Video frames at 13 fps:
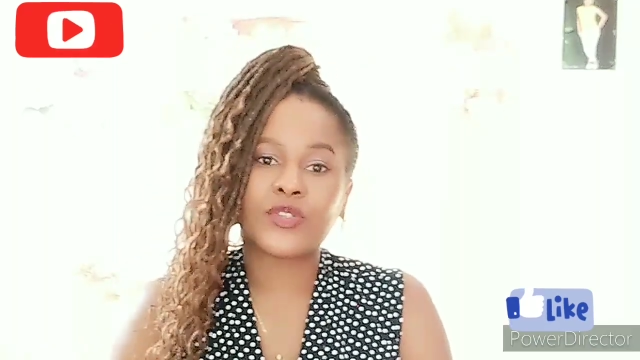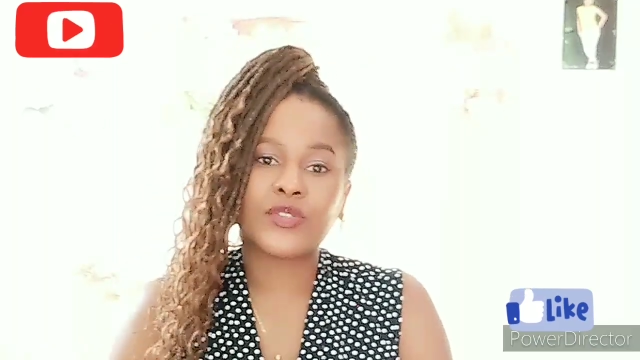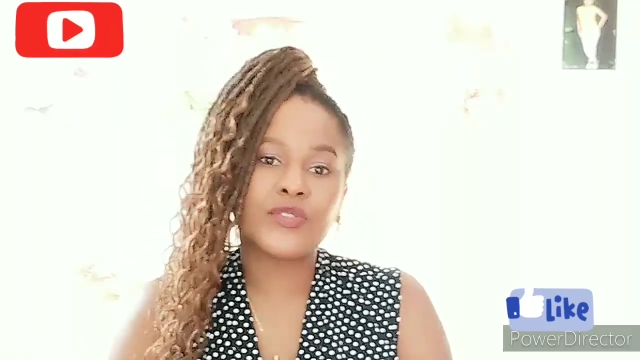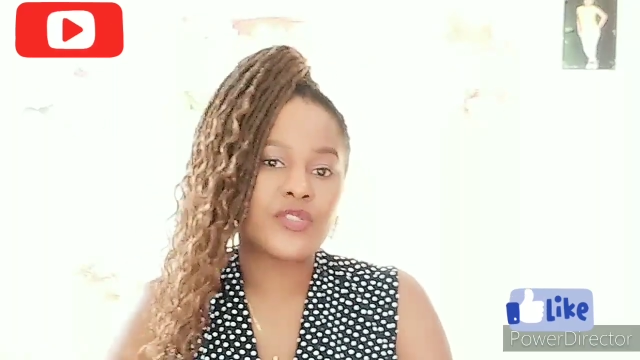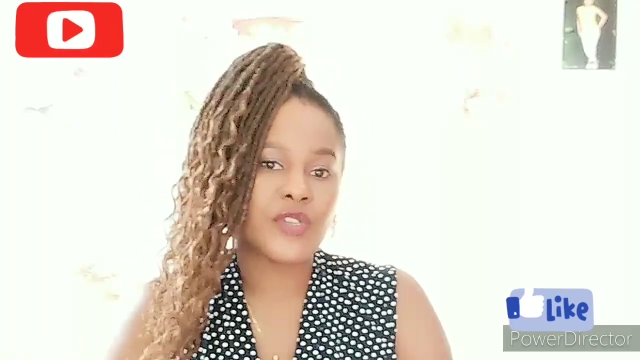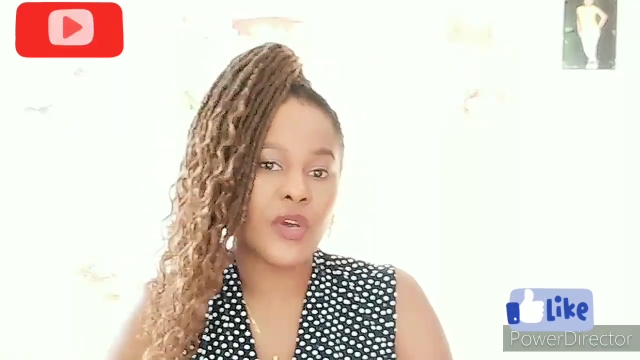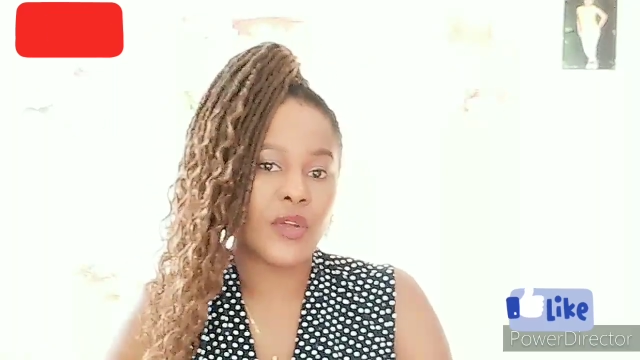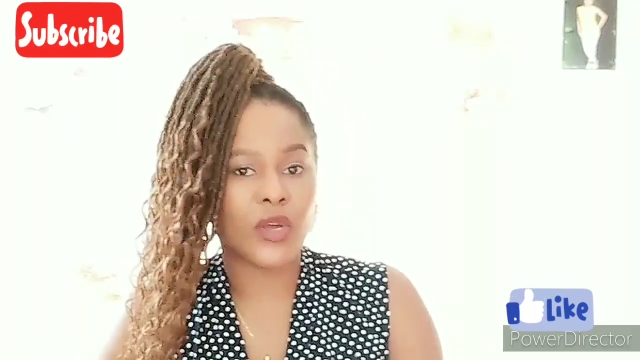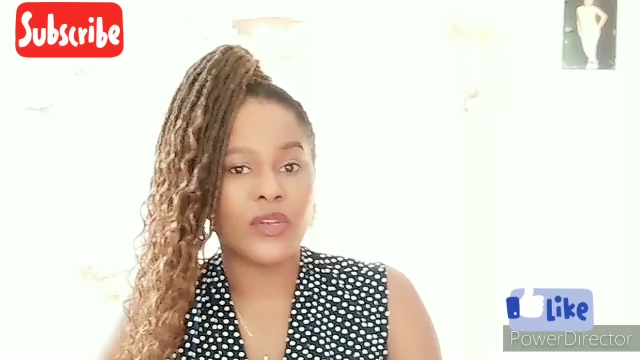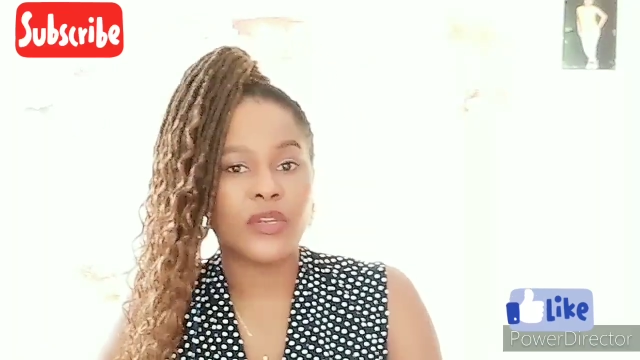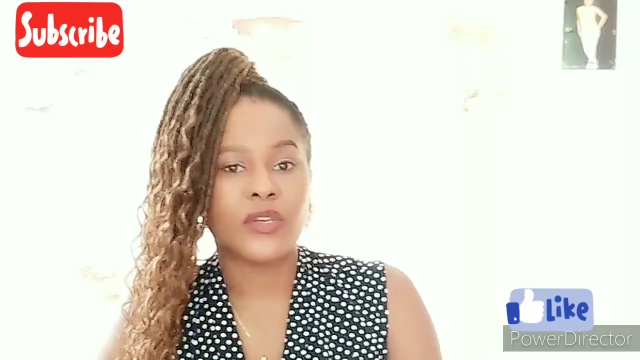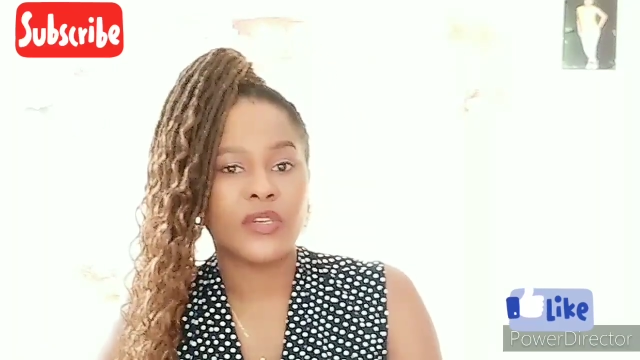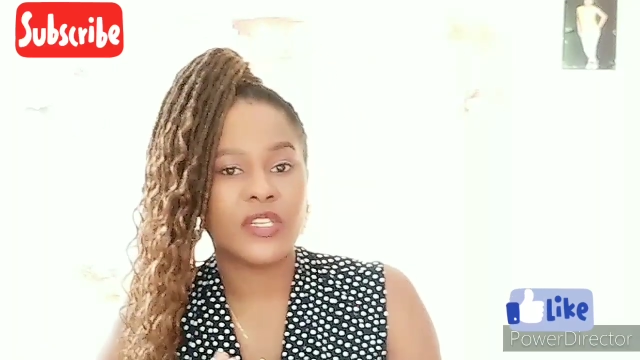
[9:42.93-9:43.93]

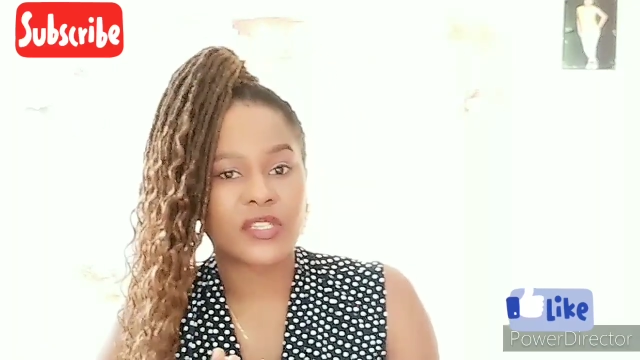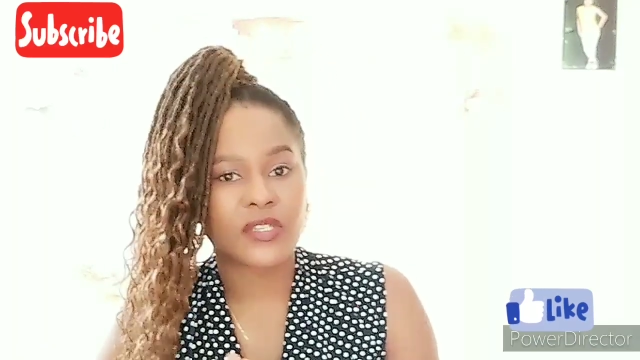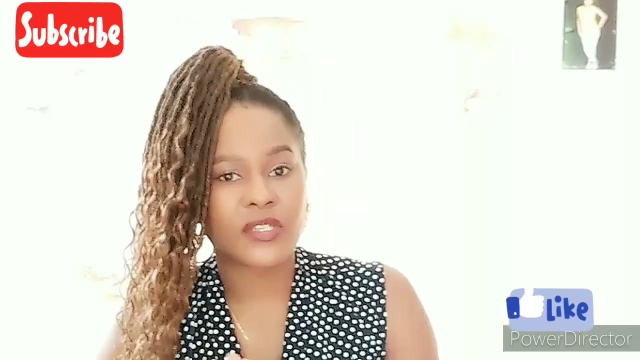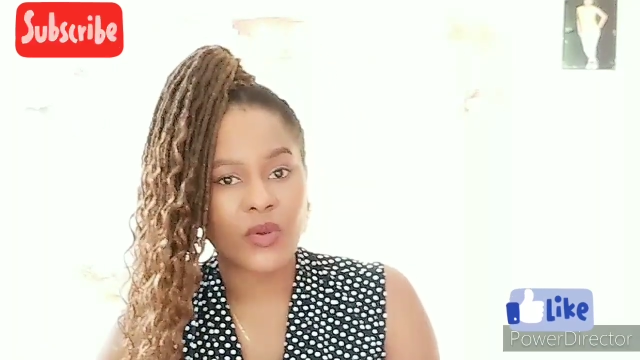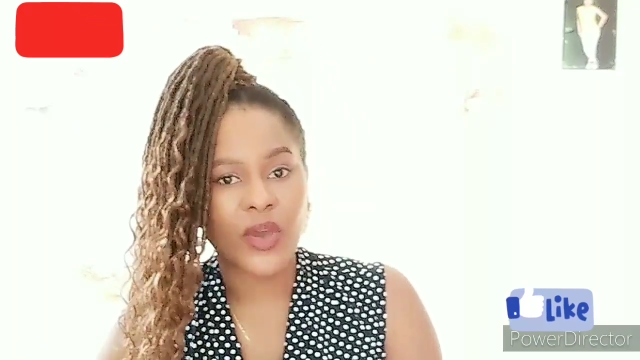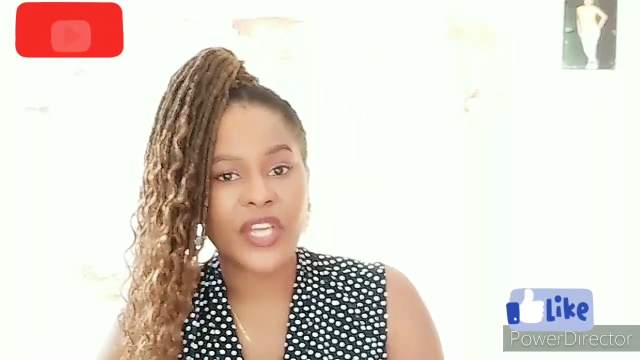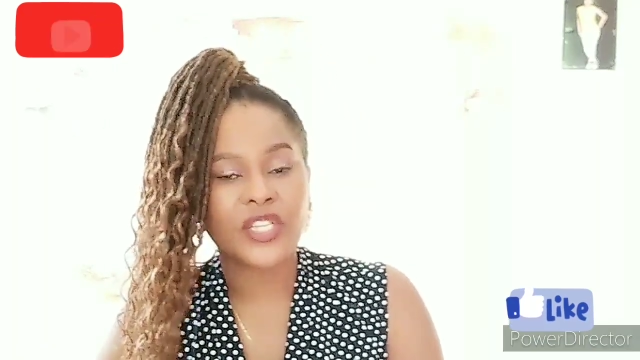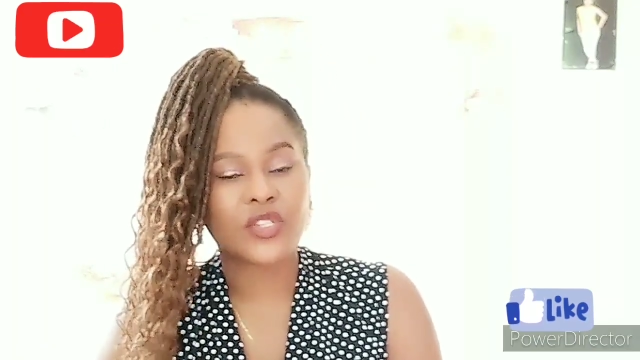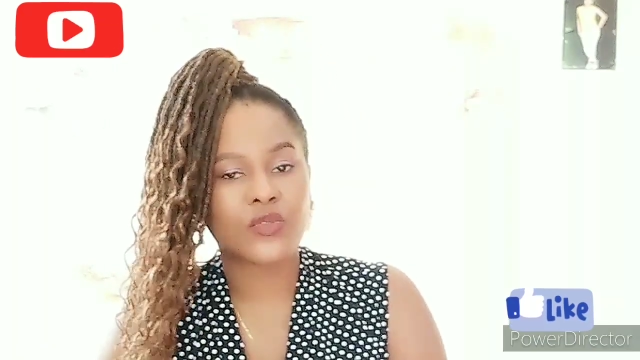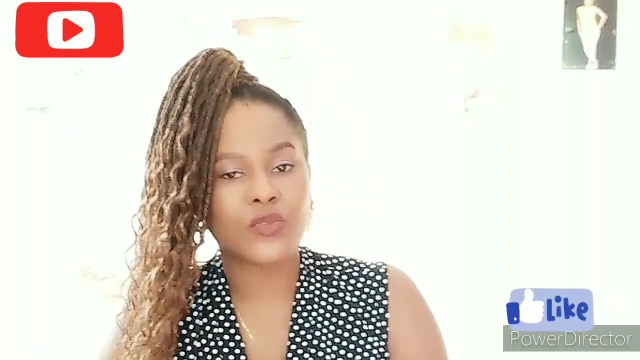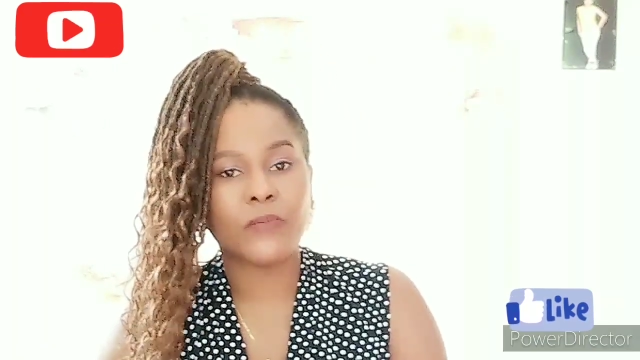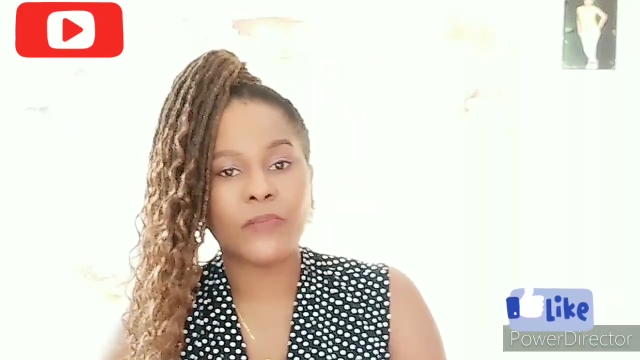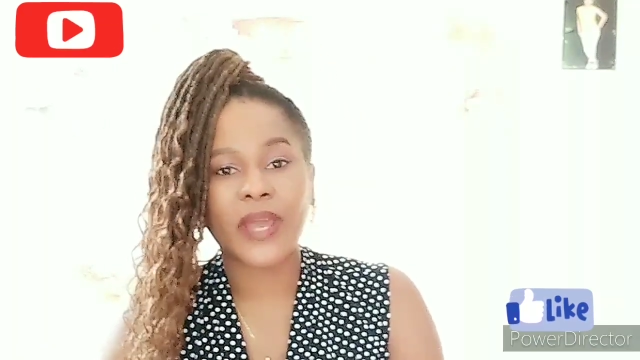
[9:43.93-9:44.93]
tuition is going
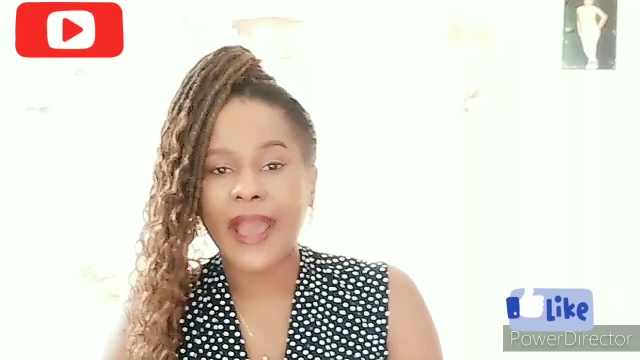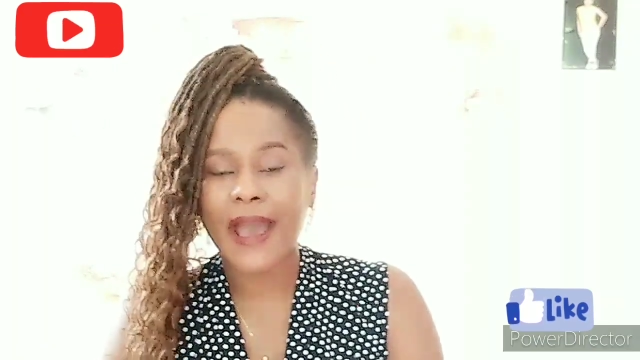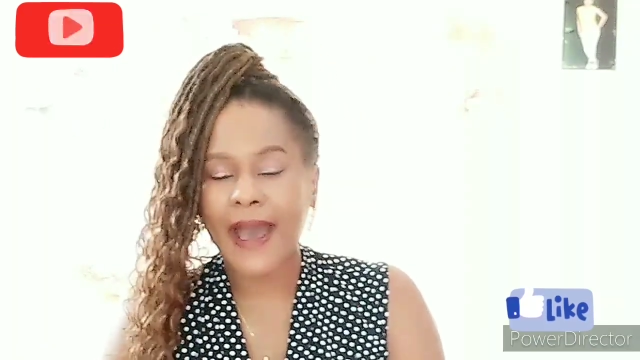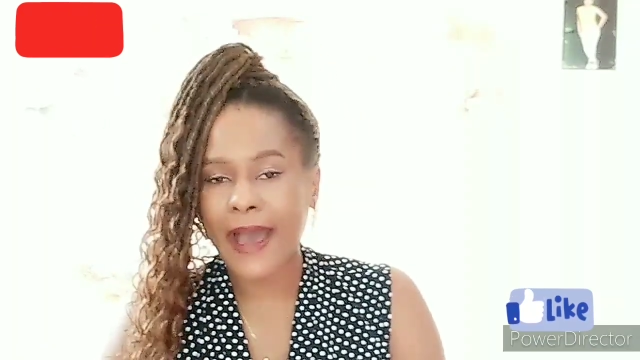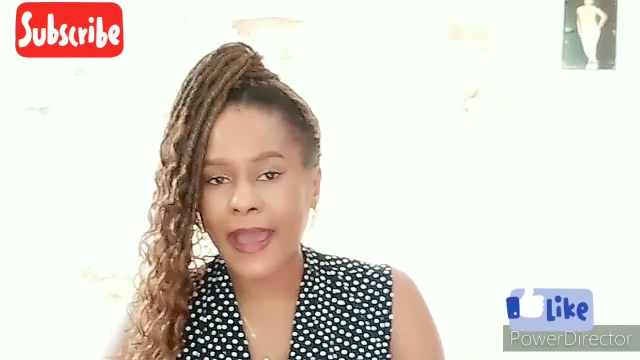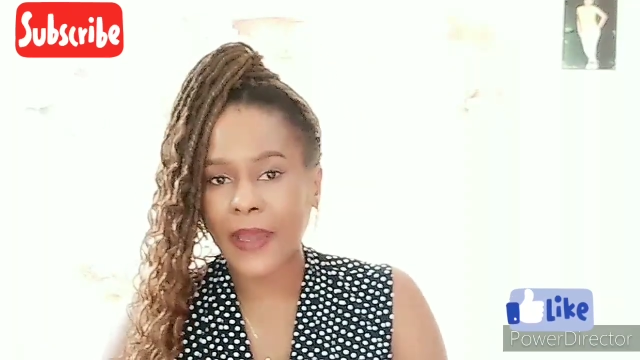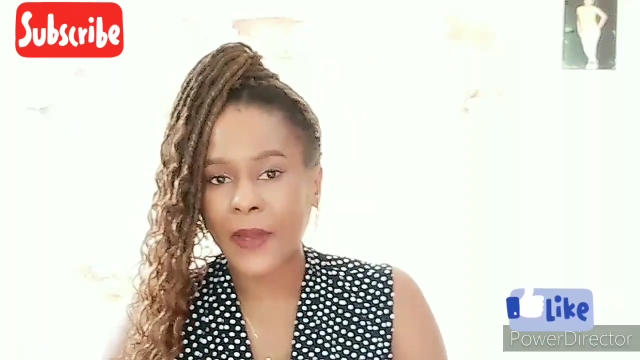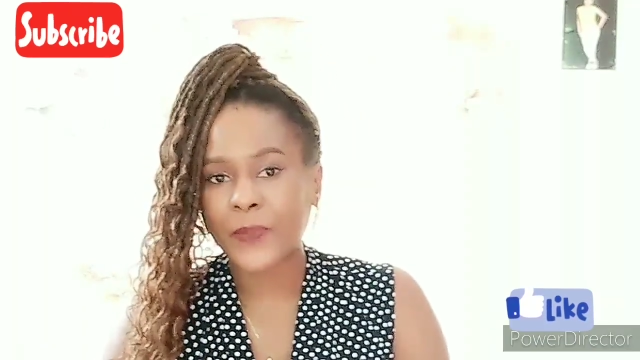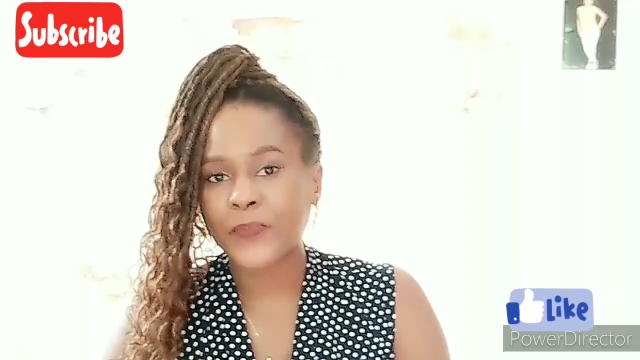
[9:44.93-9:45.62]
to be high.